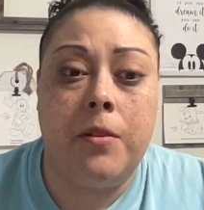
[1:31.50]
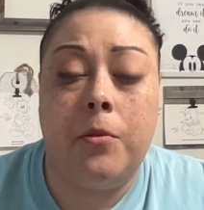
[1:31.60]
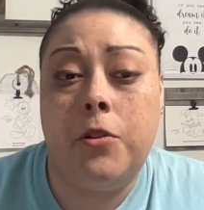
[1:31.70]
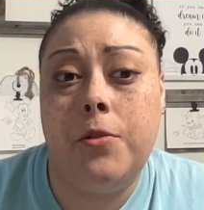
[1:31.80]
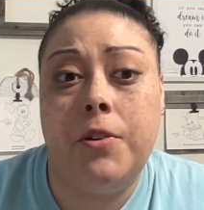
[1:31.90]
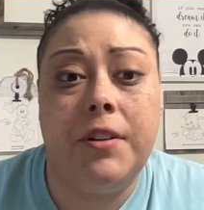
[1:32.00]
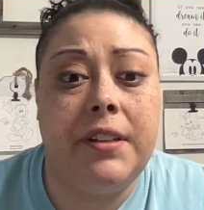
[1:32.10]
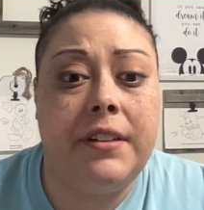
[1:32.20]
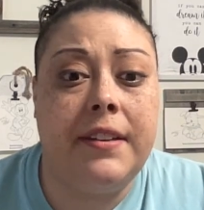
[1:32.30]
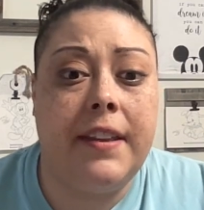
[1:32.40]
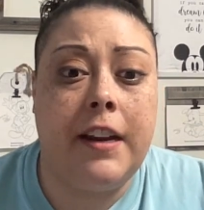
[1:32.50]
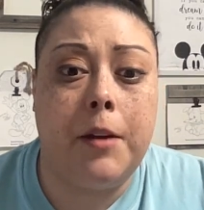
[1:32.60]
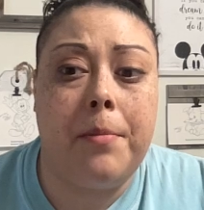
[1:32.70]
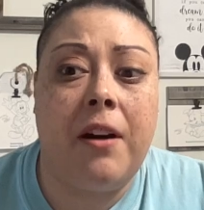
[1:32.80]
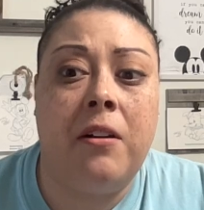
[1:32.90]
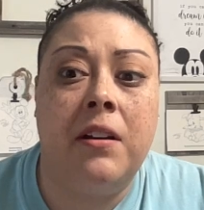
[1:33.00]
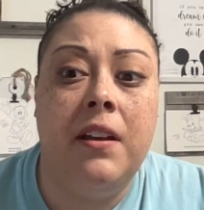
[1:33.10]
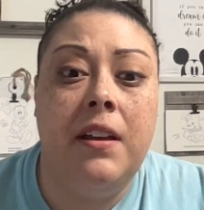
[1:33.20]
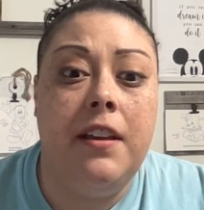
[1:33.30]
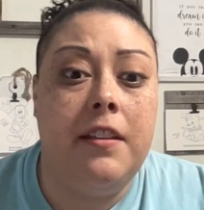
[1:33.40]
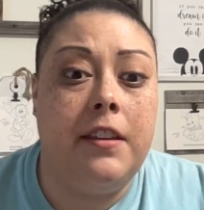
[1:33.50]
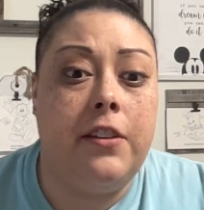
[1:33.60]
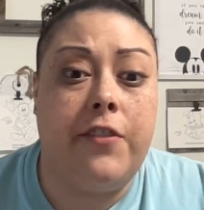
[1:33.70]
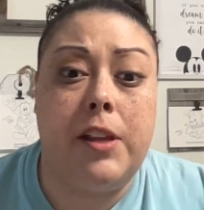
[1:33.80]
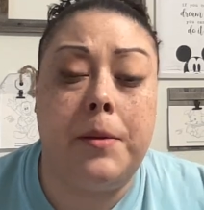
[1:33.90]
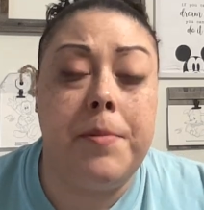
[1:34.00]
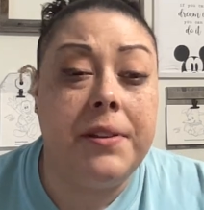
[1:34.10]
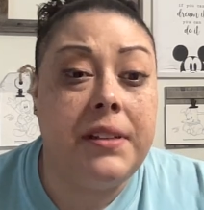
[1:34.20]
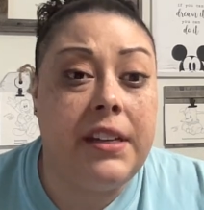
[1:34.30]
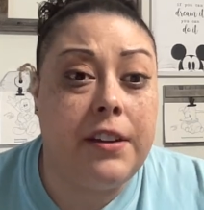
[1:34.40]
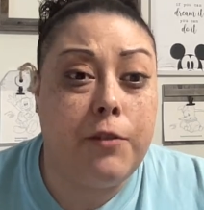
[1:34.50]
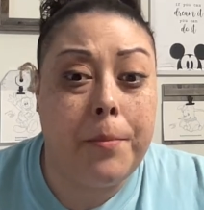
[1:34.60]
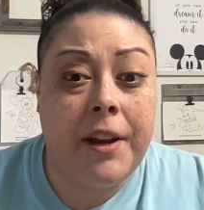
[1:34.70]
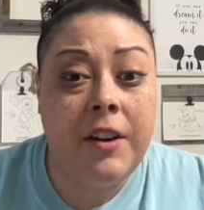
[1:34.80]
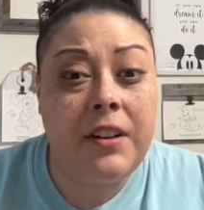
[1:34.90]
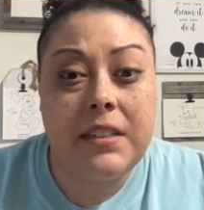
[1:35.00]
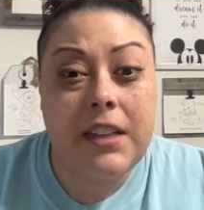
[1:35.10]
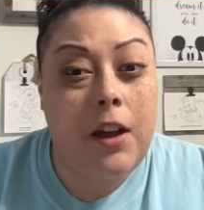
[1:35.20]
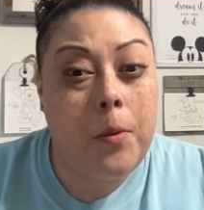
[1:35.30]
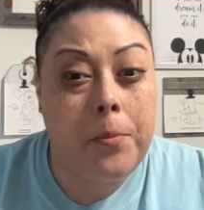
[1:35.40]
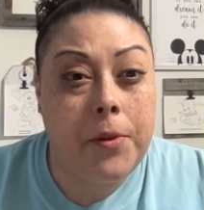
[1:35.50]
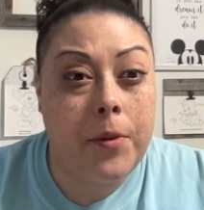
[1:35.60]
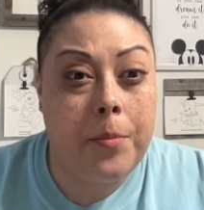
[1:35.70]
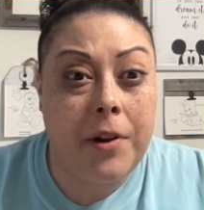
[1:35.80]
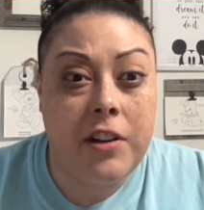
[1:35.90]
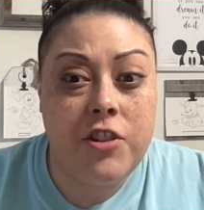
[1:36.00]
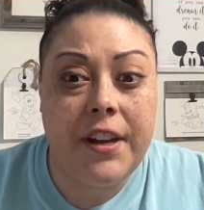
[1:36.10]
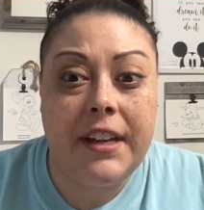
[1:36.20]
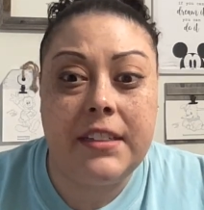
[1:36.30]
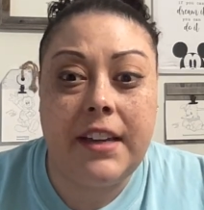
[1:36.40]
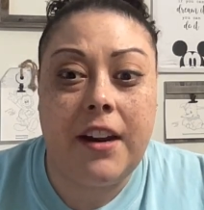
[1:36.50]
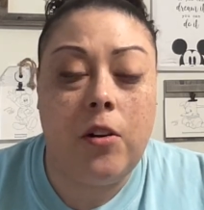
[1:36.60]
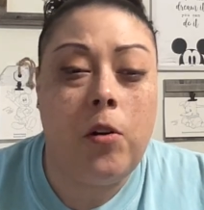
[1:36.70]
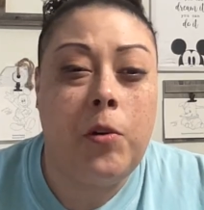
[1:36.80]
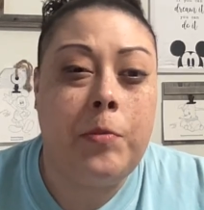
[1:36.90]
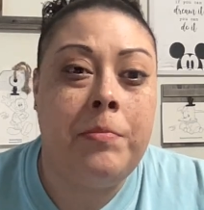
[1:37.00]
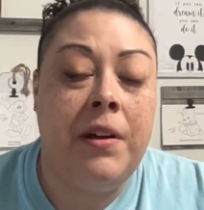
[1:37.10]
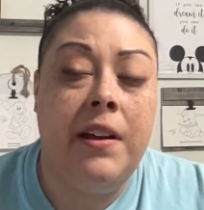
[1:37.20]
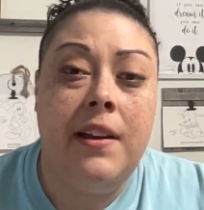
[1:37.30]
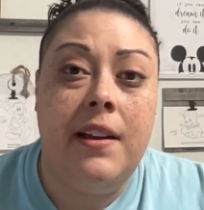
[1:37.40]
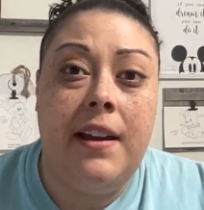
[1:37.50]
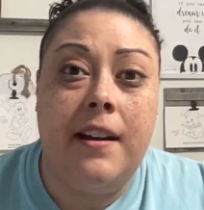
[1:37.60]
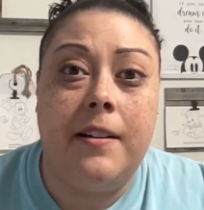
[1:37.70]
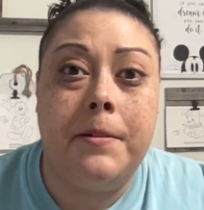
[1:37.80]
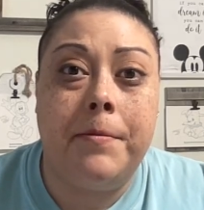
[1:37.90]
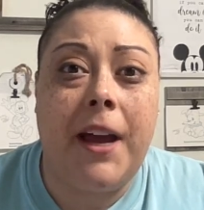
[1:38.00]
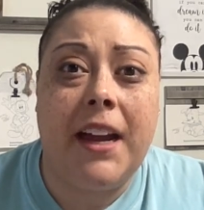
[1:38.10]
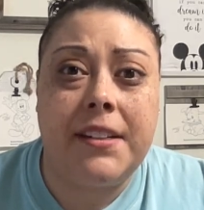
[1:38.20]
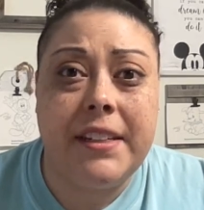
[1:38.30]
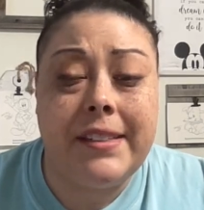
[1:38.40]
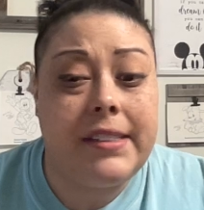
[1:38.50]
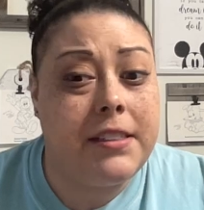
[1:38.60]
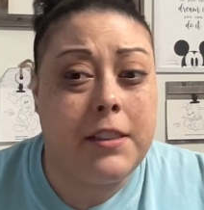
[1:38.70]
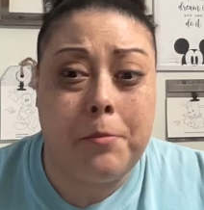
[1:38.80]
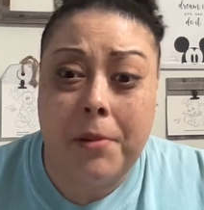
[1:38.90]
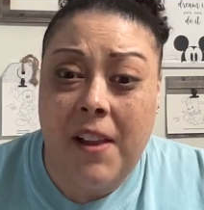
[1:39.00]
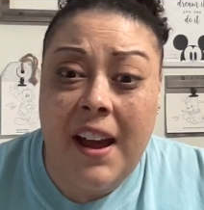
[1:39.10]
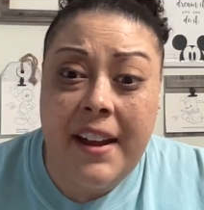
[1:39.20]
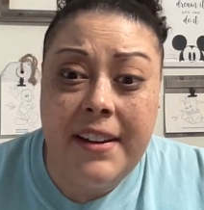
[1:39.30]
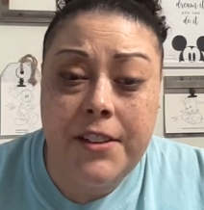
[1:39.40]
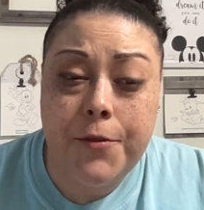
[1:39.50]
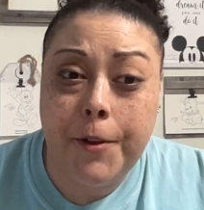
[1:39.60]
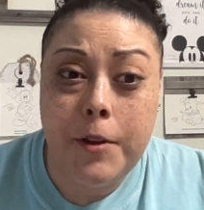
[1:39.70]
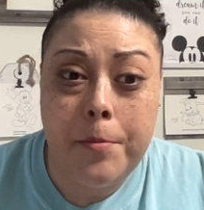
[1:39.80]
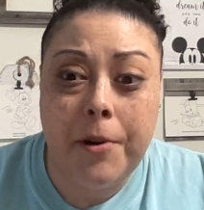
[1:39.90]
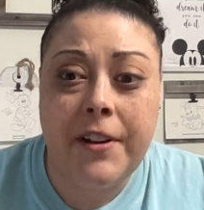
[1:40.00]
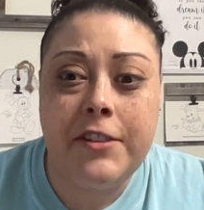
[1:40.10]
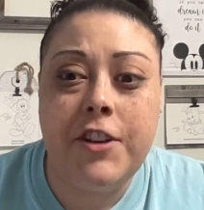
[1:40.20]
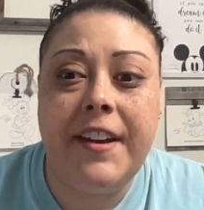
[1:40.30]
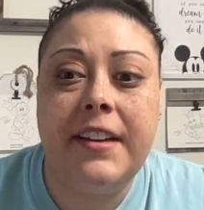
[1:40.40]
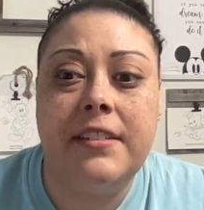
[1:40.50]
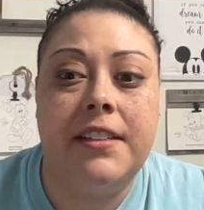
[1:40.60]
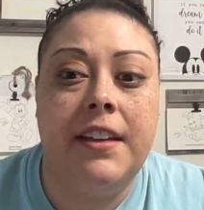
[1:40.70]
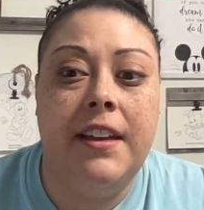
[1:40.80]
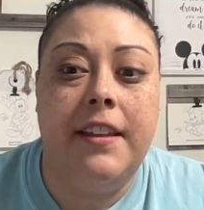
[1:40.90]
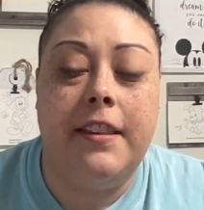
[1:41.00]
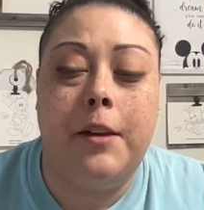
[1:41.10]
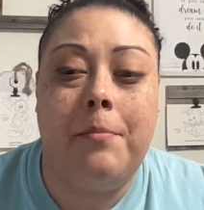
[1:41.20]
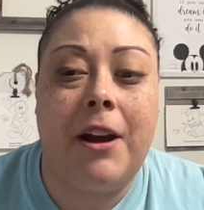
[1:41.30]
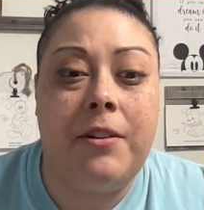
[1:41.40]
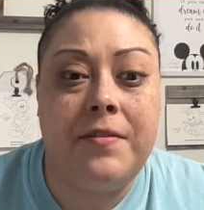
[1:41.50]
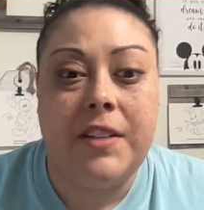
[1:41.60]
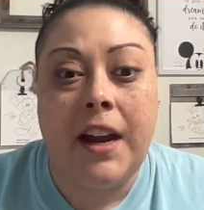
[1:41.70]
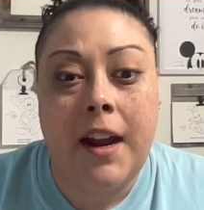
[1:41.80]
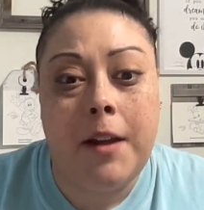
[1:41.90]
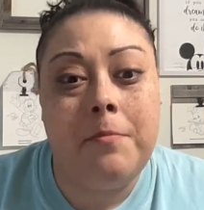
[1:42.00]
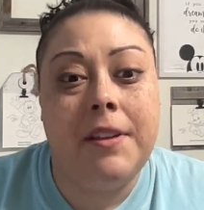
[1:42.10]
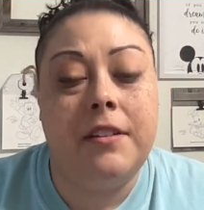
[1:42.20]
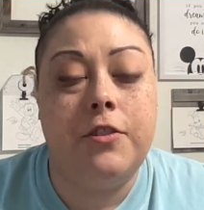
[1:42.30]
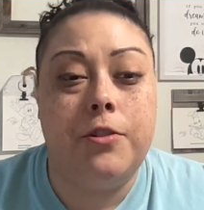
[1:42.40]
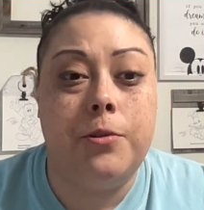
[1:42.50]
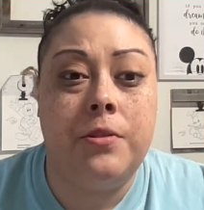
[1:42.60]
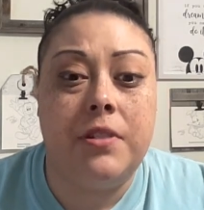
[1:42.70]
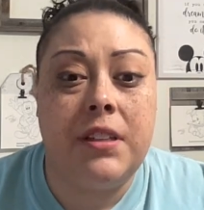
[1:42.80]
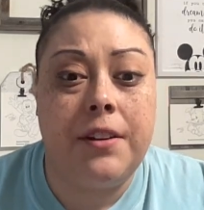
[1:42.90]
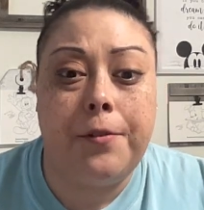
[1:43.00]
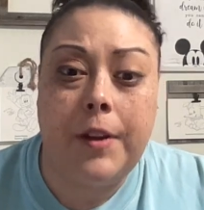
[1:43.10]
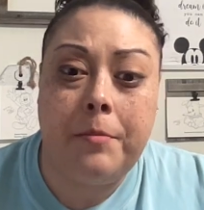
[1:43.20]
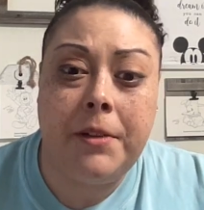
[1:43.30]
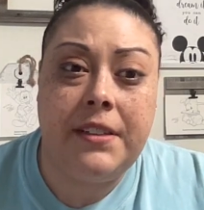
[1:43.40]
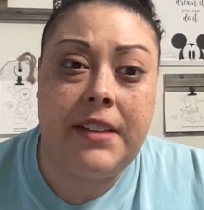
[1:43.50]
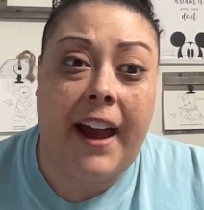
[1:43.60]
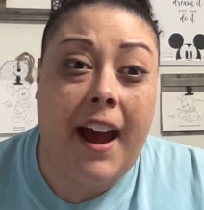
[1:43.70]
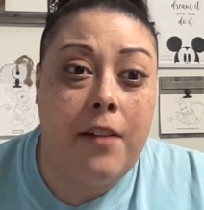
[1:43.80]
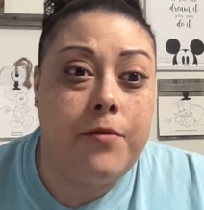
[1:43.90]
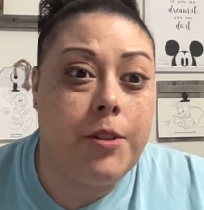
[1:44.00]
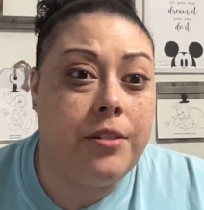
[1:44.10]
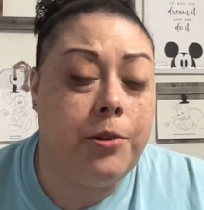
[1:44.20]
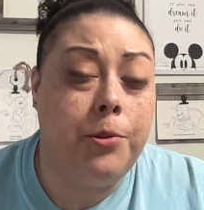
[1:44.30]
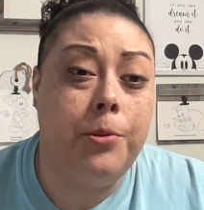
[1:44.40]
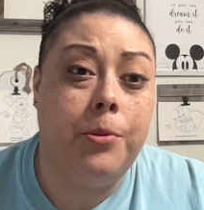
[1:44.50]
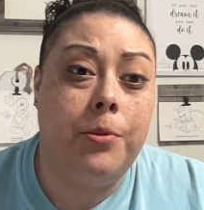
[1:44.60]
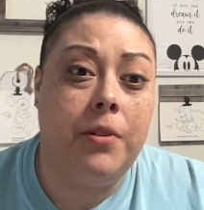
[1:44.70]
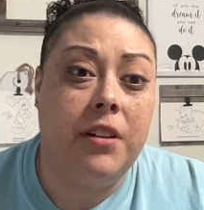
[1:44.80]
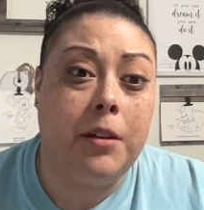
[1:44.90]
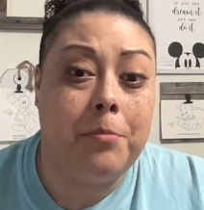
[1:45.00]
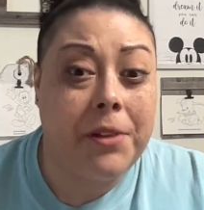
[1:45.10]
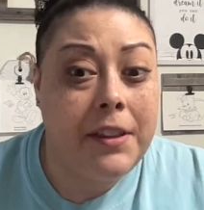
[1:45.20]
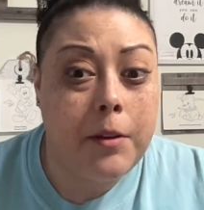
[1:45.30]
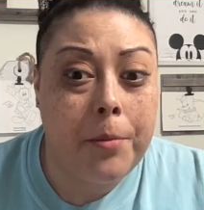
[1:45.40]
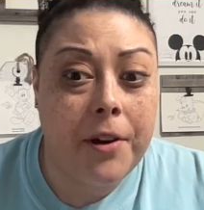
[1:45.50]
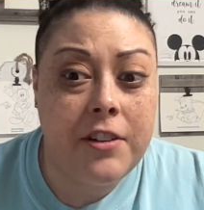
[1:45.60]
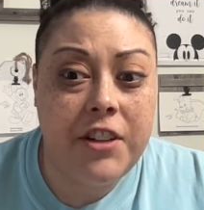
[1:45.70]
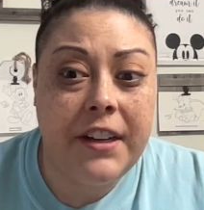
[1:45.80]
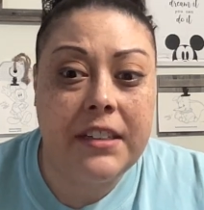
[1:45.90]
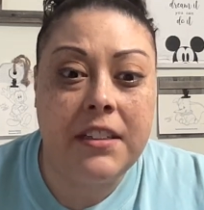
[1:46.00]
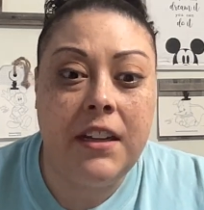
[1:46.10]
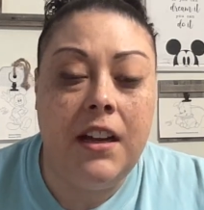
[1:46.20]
You could think about the availability of a parent to help with a project at home, access to supplies for the project, the amount of time that students and their families have to complete the project,